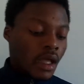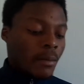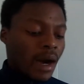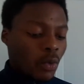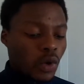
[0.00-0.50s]

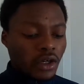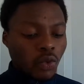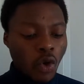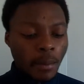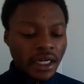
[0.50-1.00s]
Man wanna
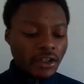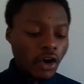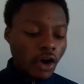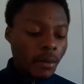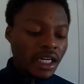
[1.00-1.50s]
war, but they're
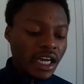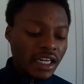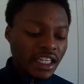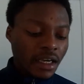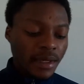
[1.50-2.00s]
not coming out
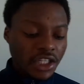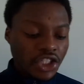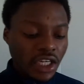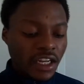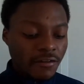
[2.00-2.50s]
like a big
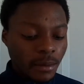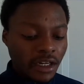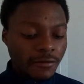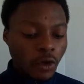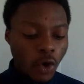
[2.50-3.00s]
shit. Living on
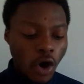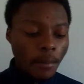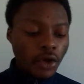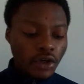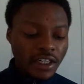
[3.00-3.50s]
the floor or
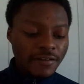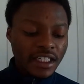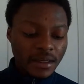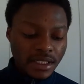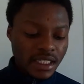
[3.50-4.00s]
milking of a
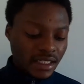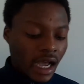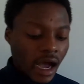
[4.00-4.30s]
dipstick.